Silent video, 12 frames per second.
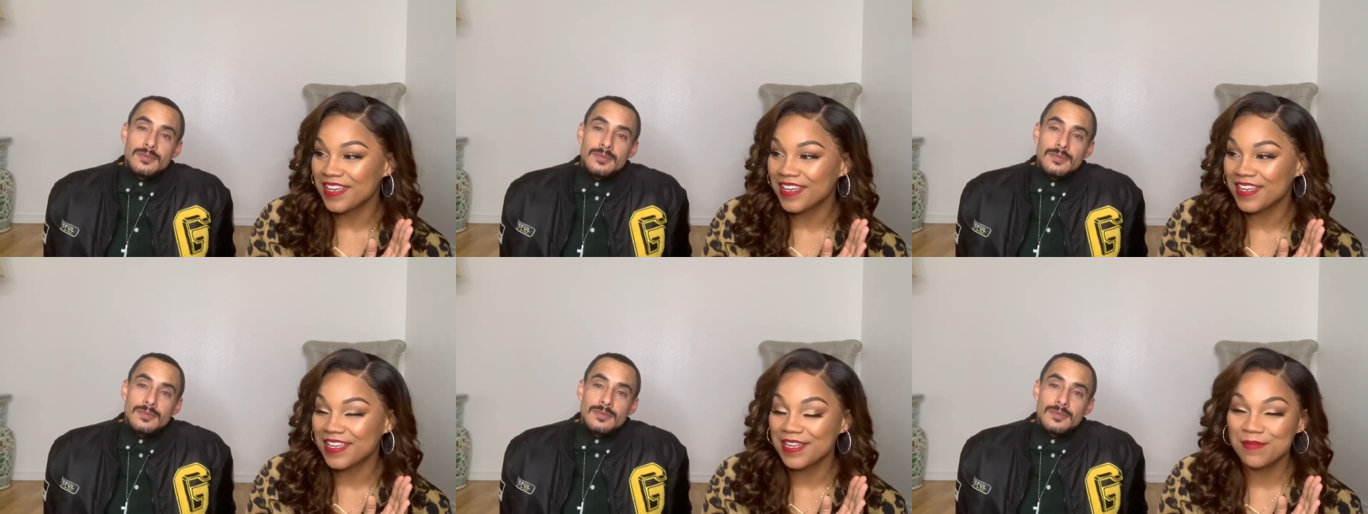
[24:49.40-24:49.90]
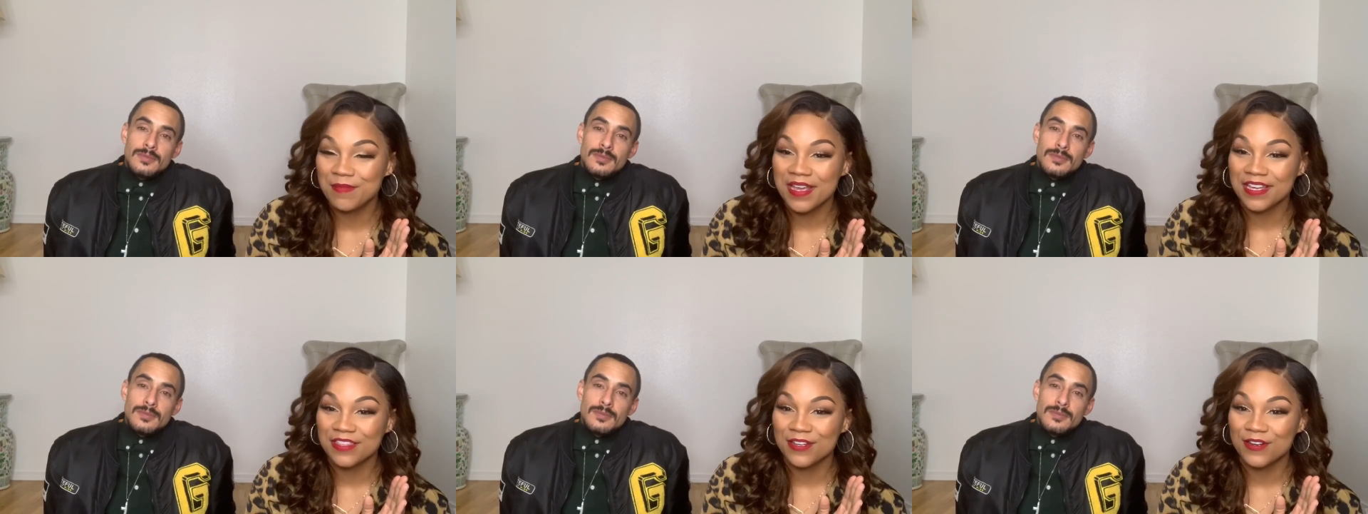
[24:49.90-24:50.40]
Speaker 1: it can
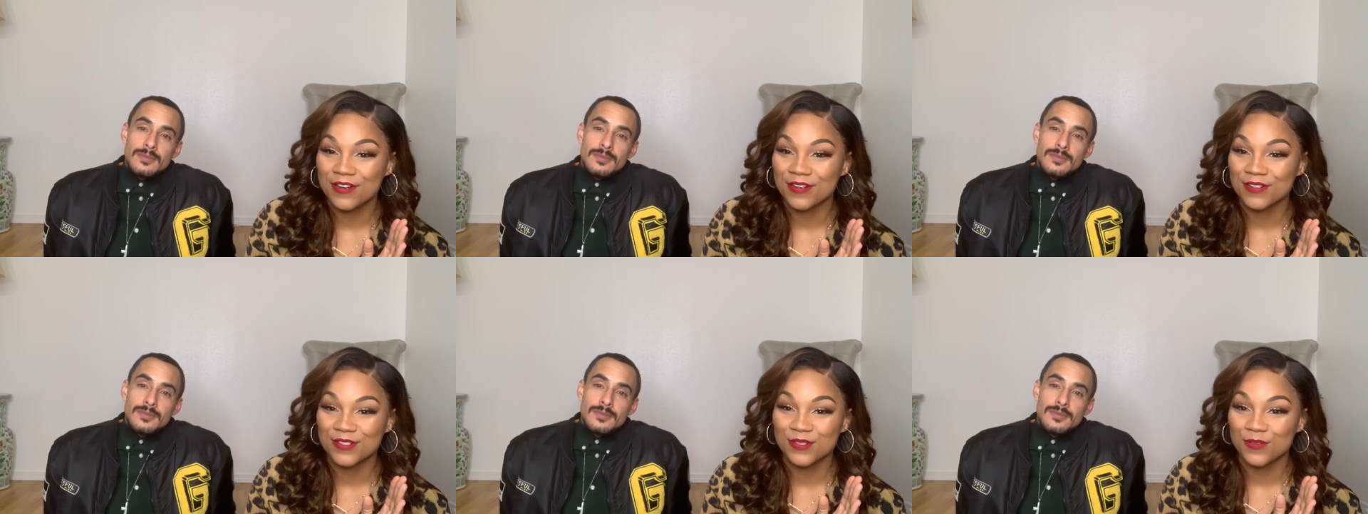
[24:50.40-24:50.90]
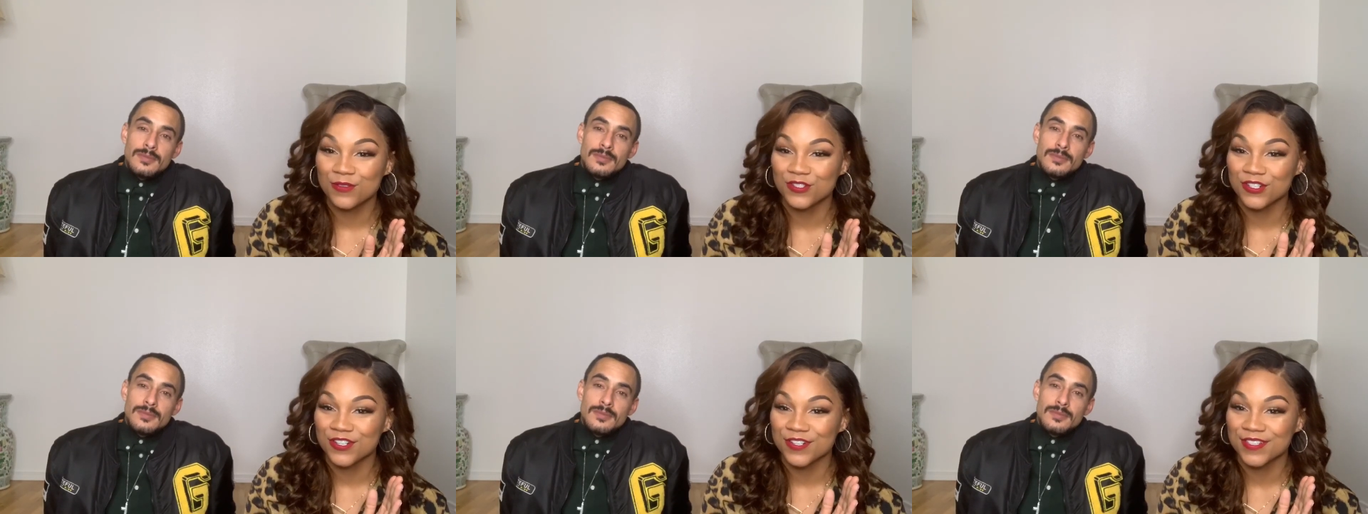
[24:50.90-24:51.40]
make their
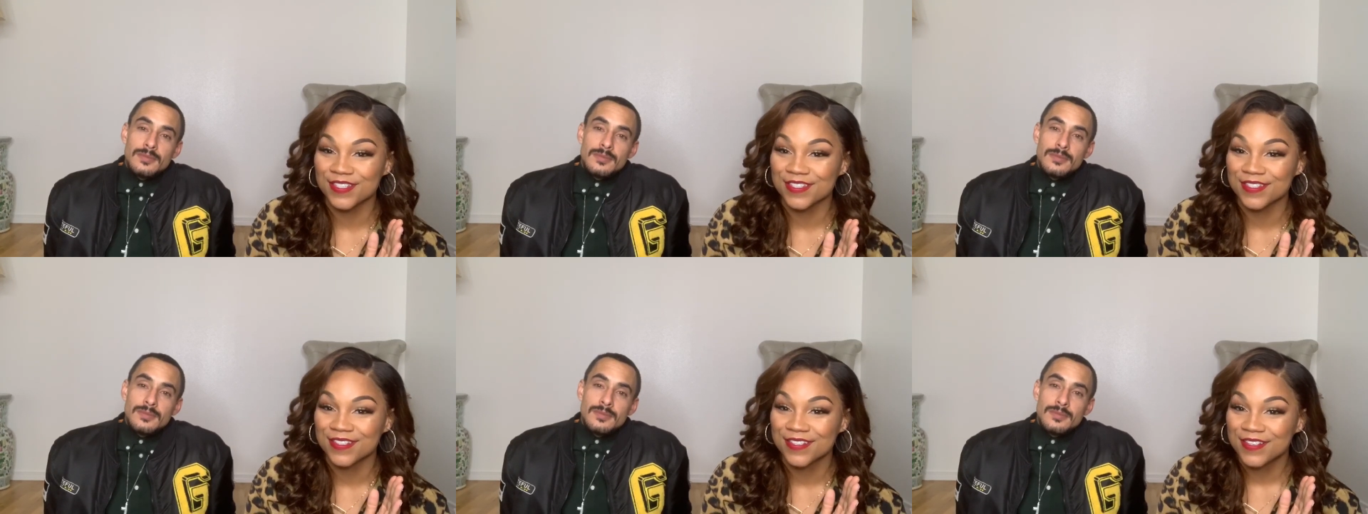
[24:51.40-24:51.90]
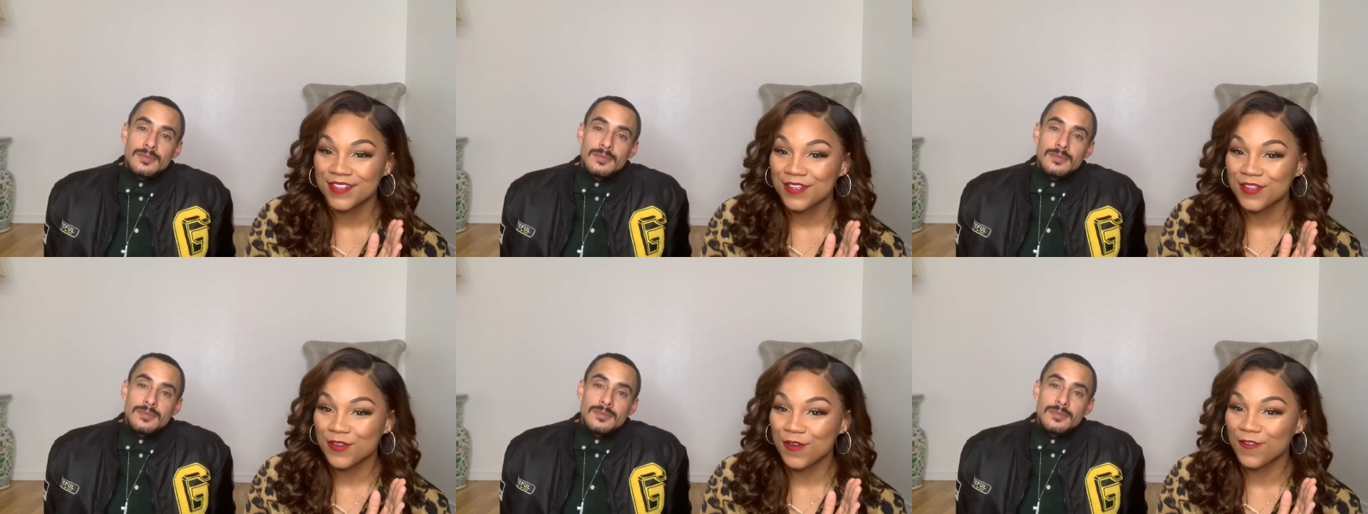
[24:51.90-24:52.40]
soldiers
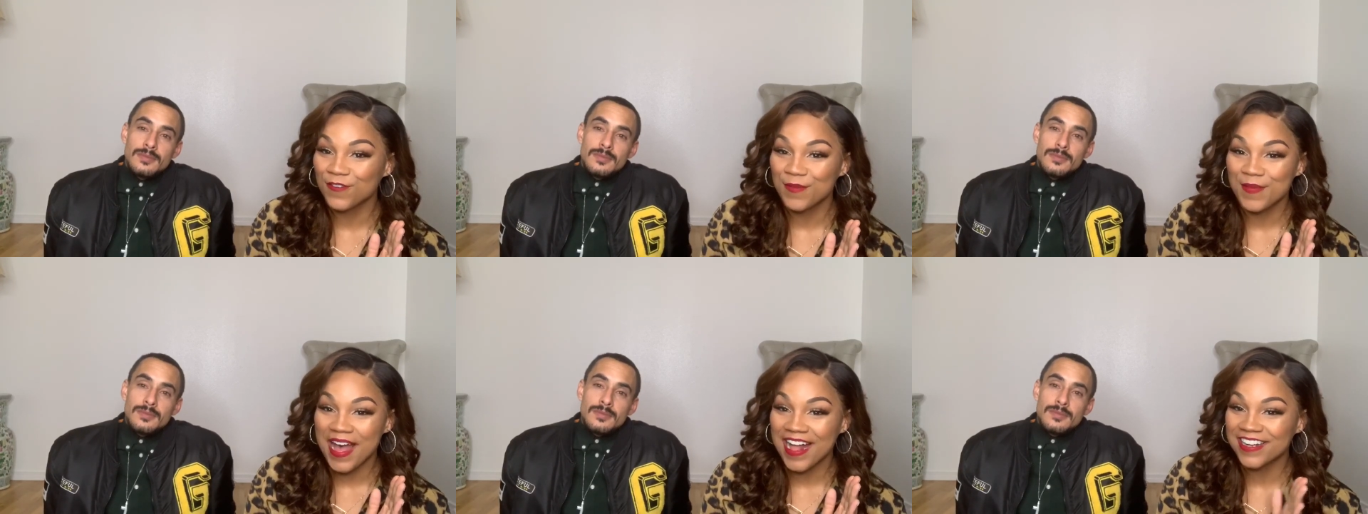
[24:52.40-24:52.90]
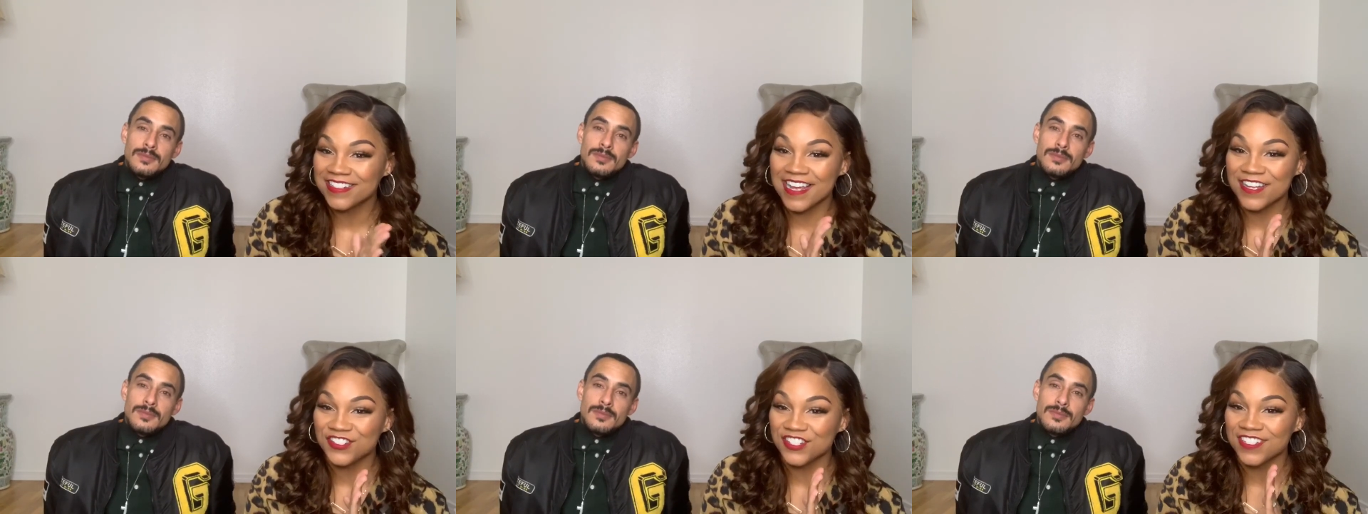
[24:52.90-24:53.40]
go from at
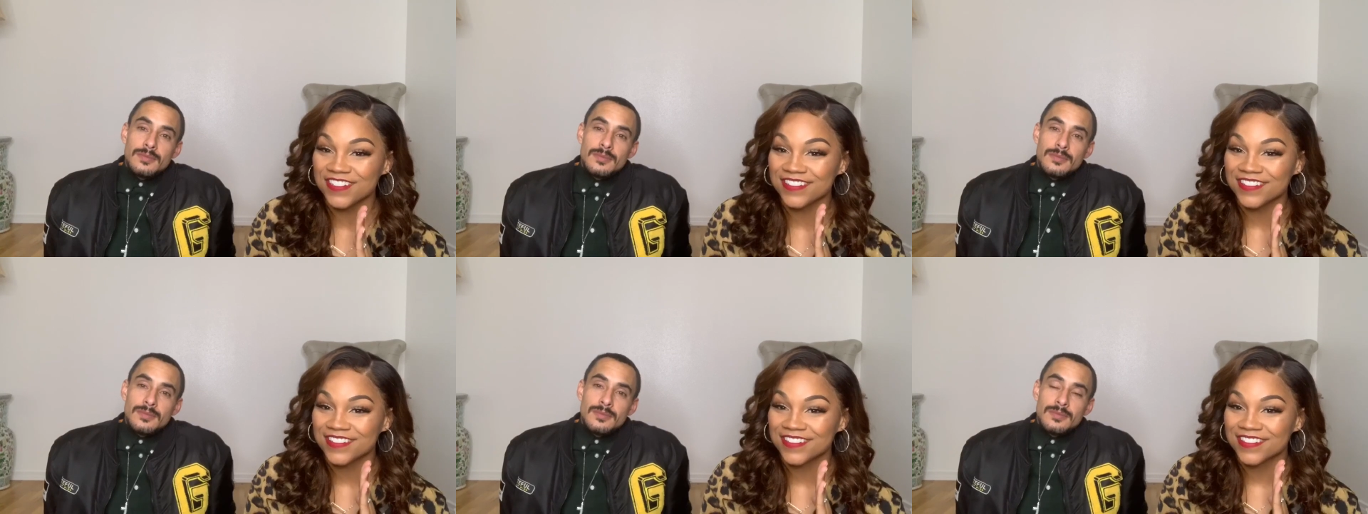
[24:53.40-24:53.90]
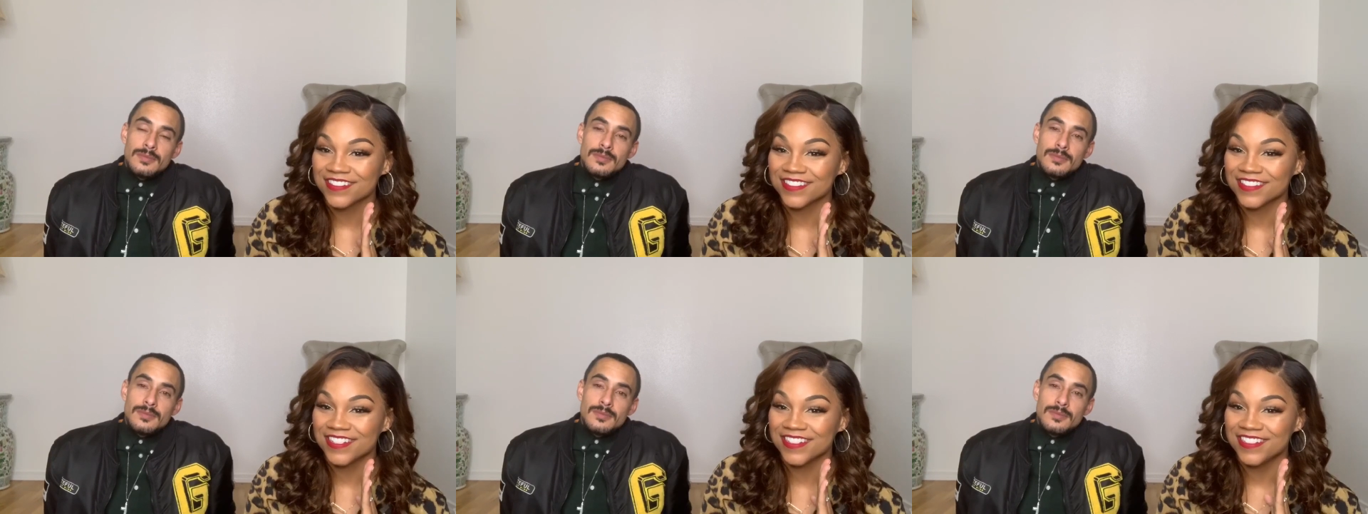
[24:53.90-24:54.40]
attention
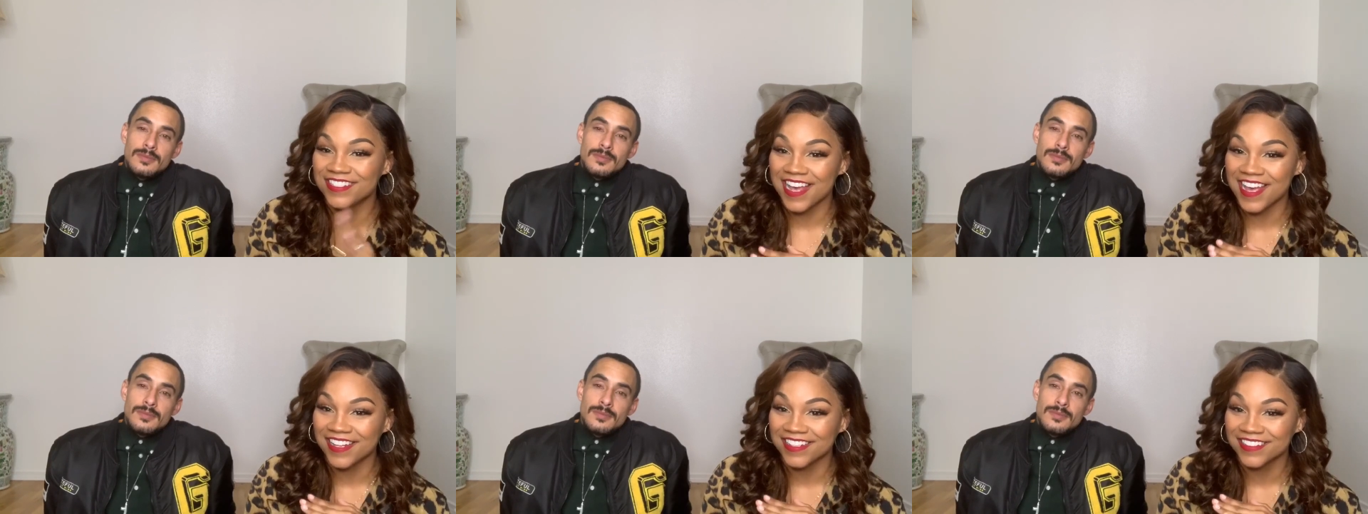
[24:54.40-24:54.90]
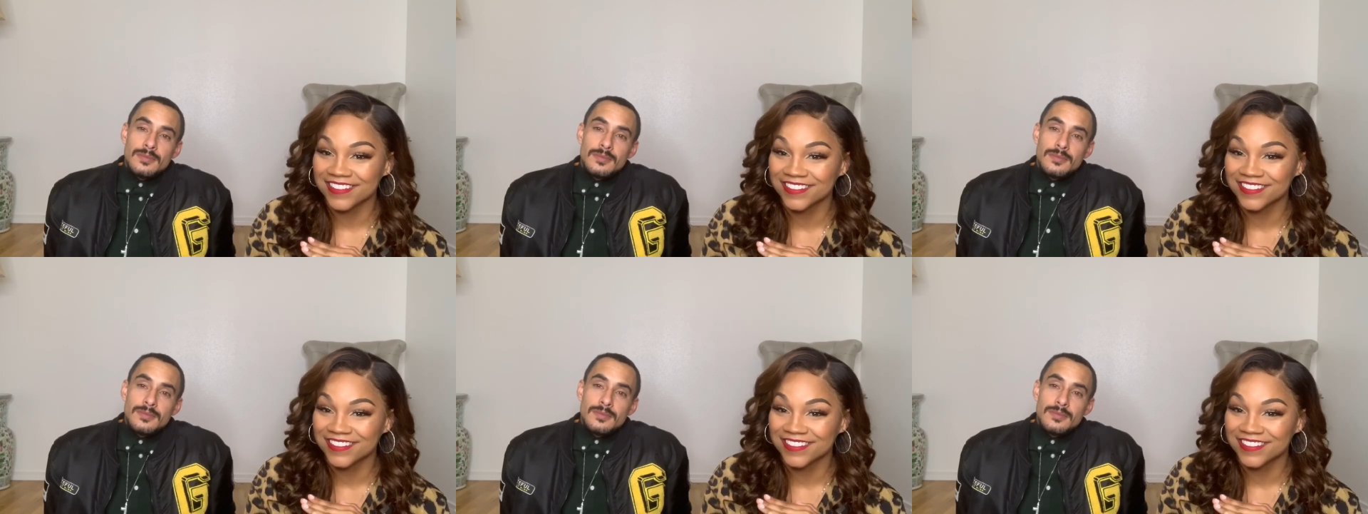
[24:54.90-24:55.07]
to dead.